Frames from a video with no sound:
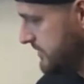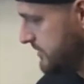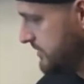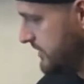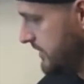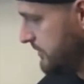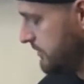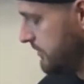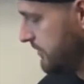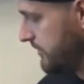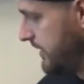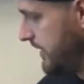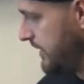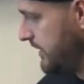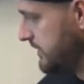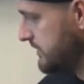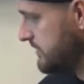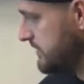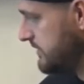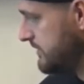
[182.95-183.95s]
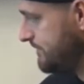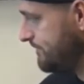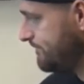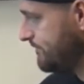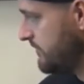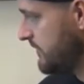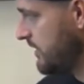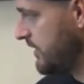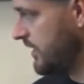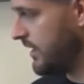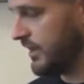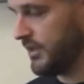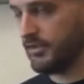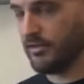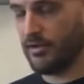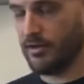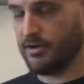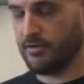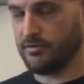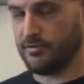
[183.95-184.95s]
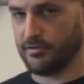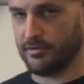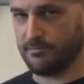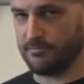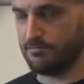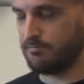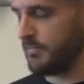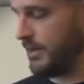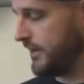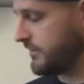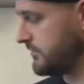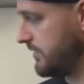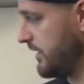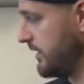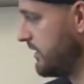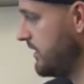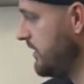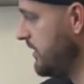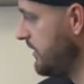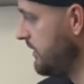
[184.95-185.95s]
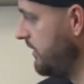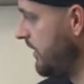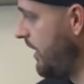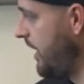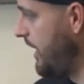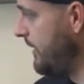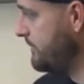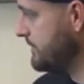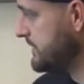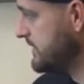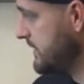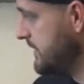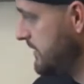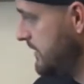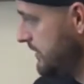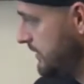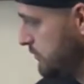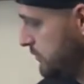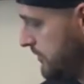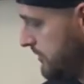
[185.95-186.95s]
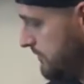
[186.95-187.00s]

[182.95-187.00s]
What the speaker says: general things, and the opposite would